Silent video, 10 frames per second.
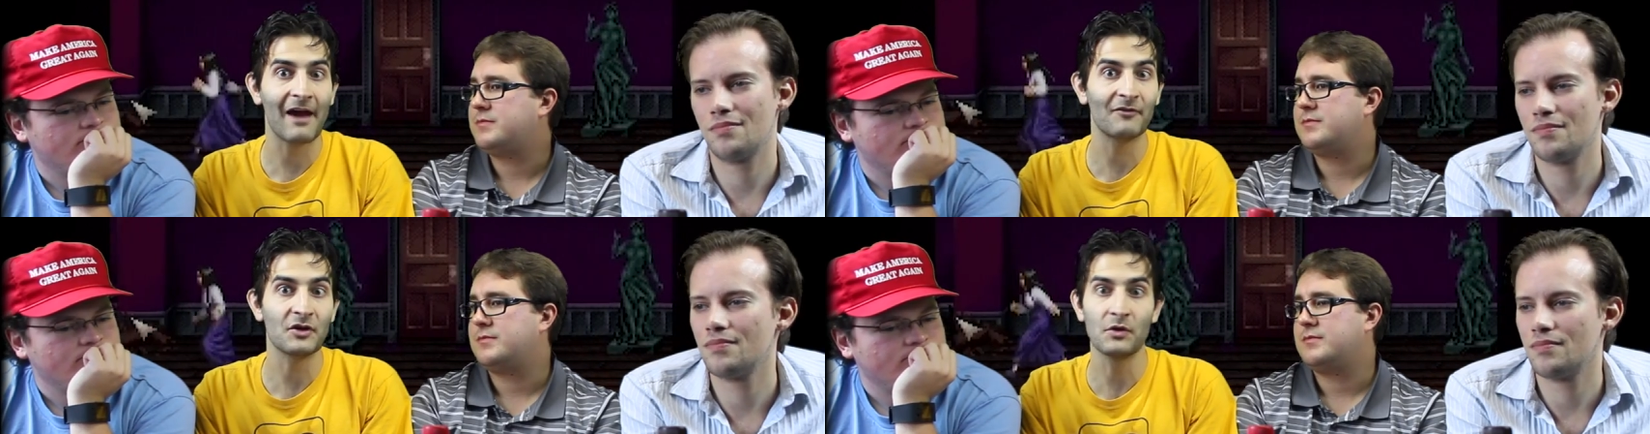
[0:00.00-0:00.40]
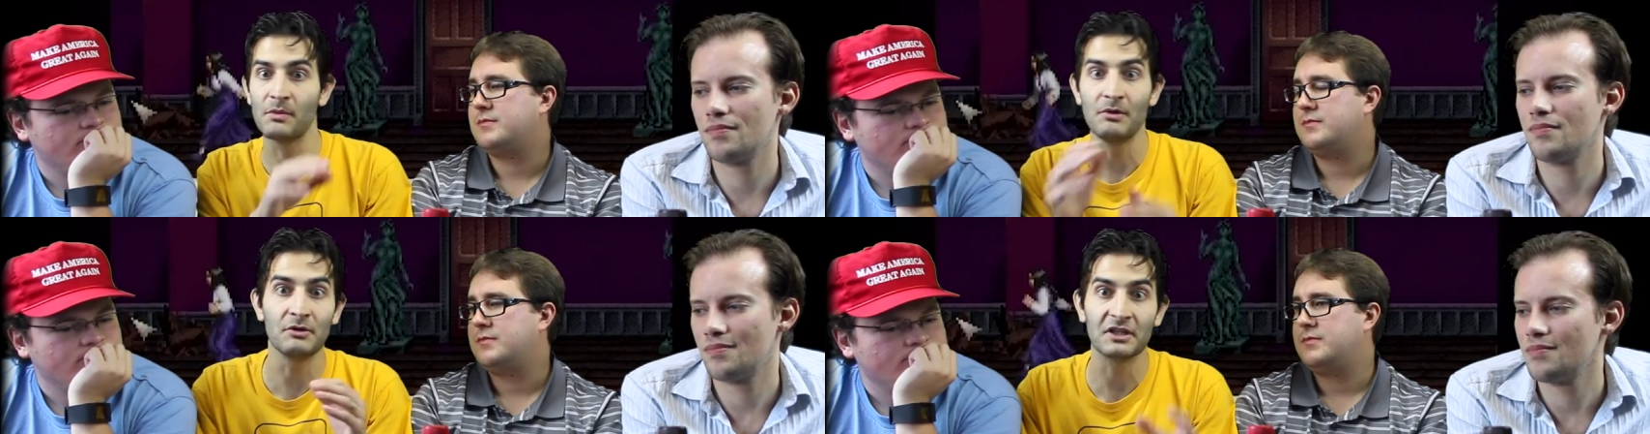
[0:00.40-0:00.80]
Speaker 1: after you,
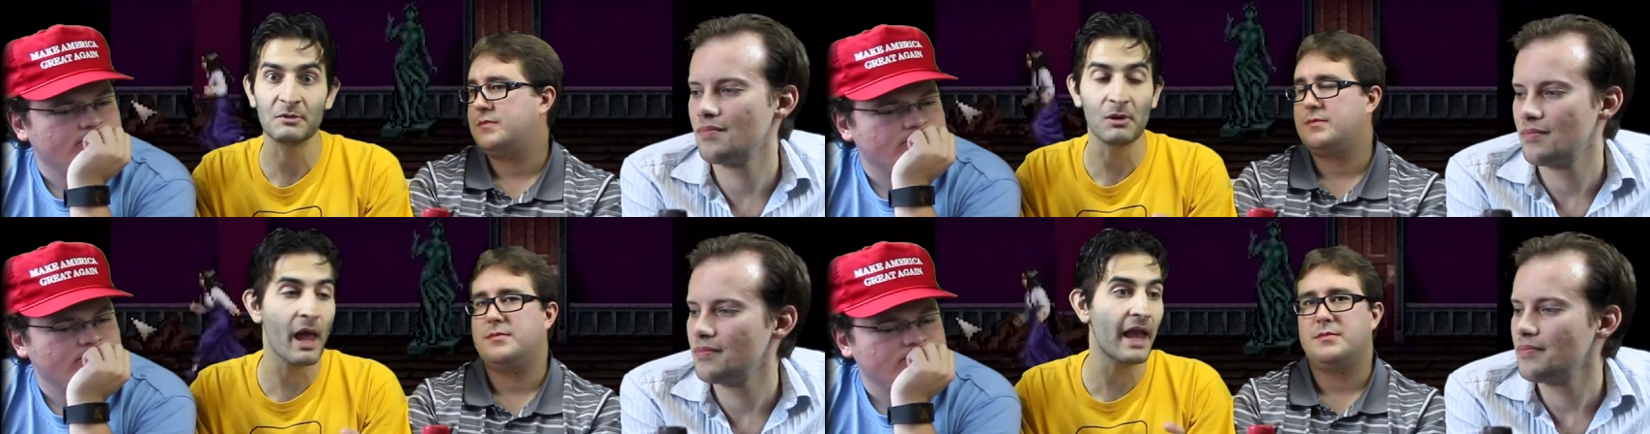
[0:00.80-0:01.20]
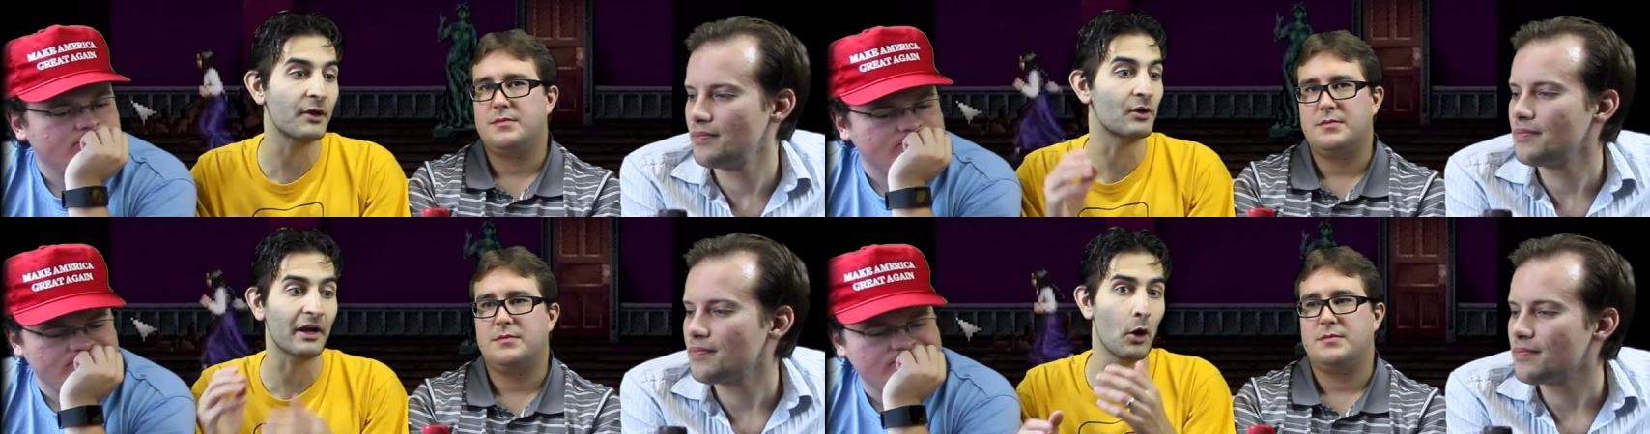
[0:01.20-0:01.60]
and the music's
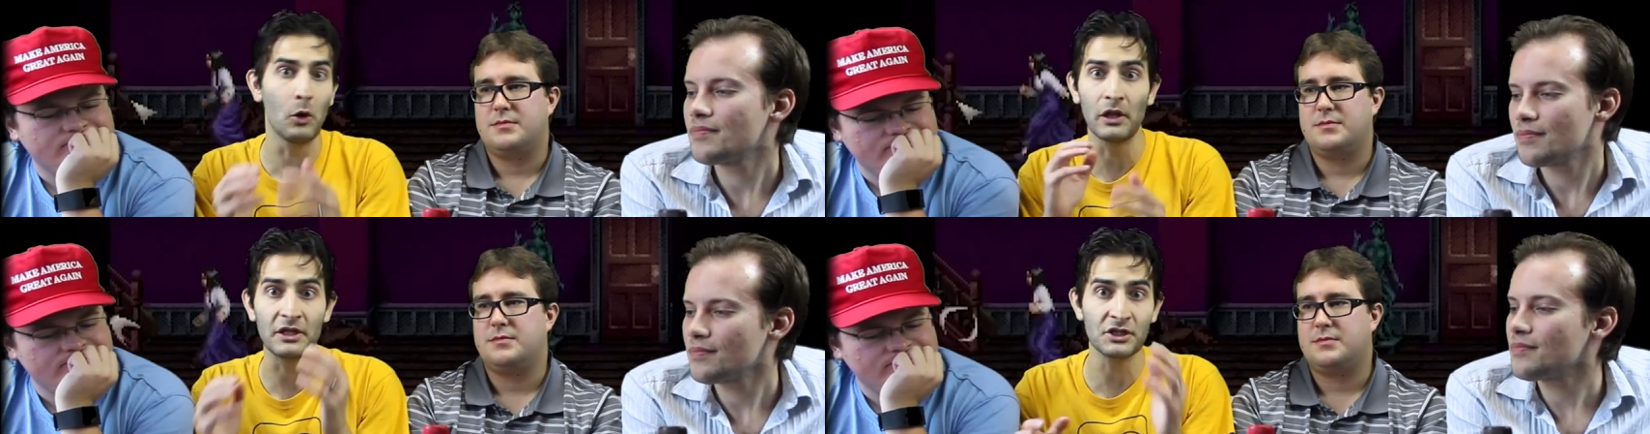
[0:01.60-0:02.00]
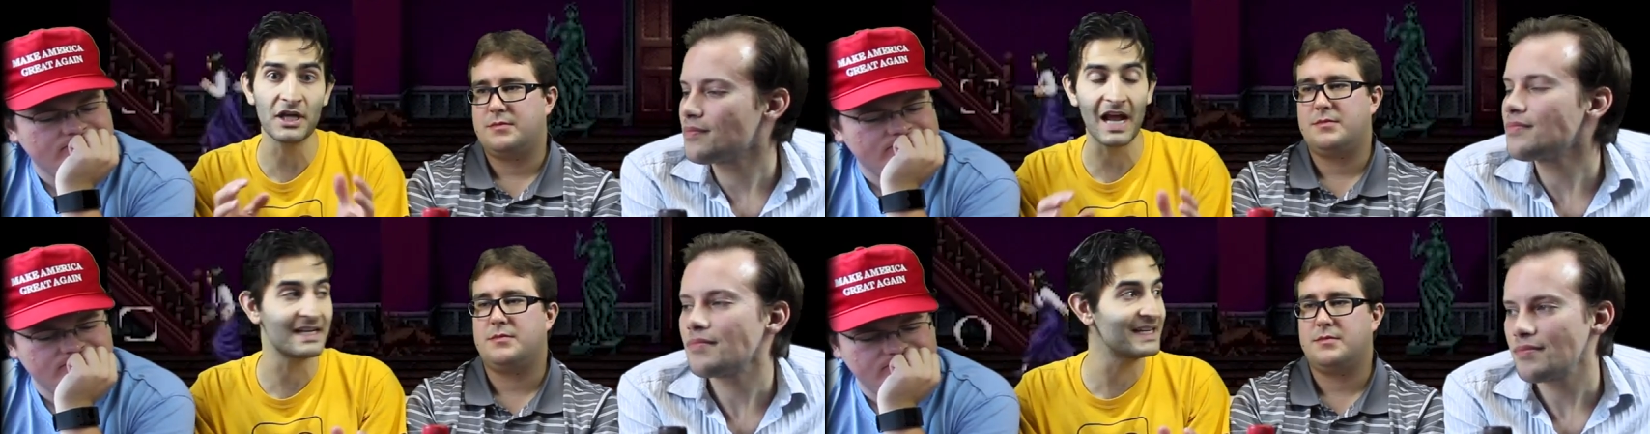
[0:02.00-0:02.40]
playing, and you're like, holy
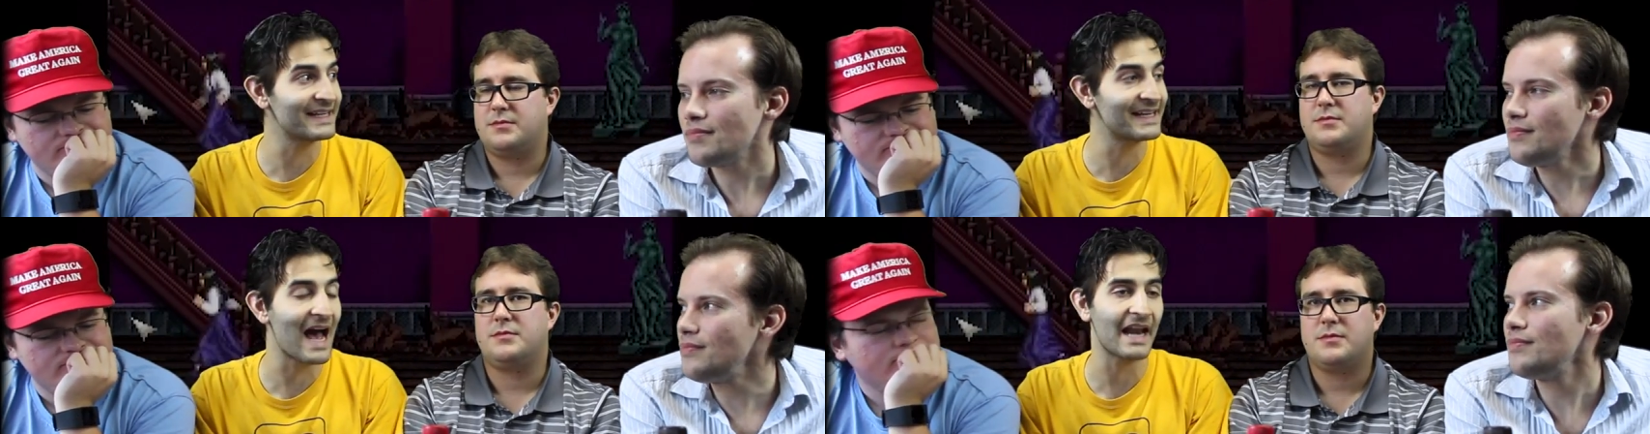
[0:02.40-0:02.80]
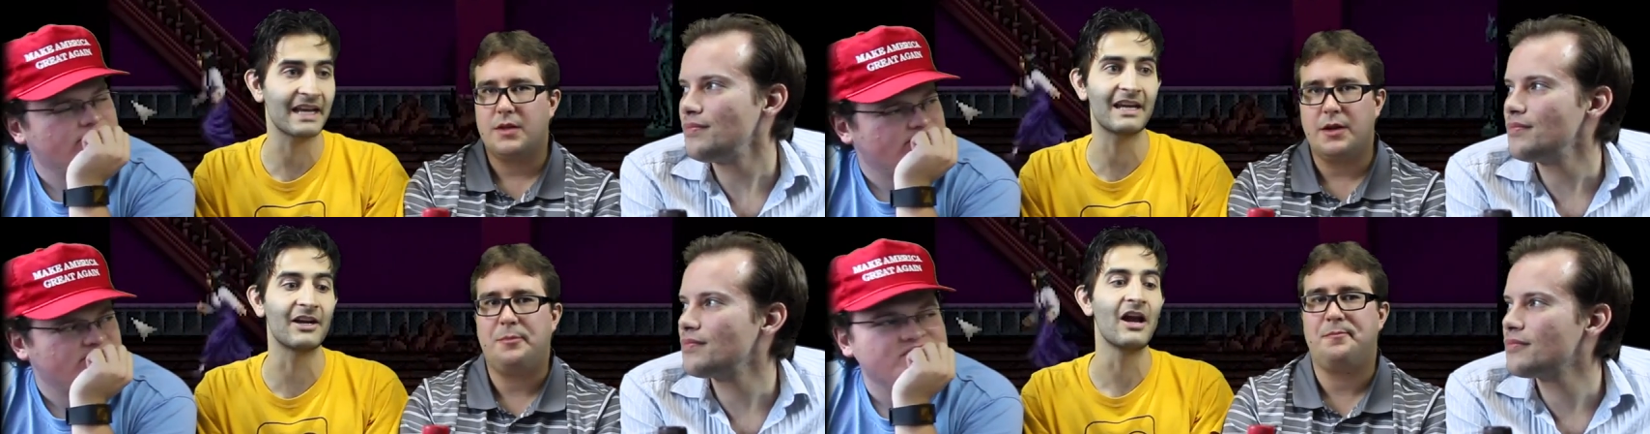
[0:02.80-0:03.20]
shit! I need to get out
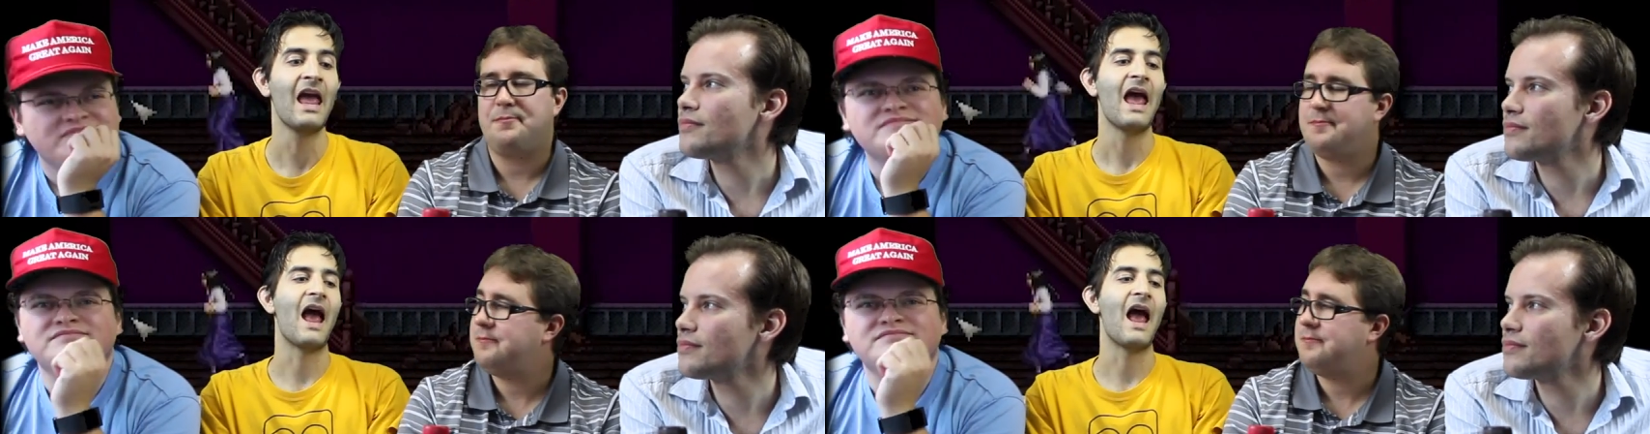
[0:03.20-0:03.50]
of yeah. here.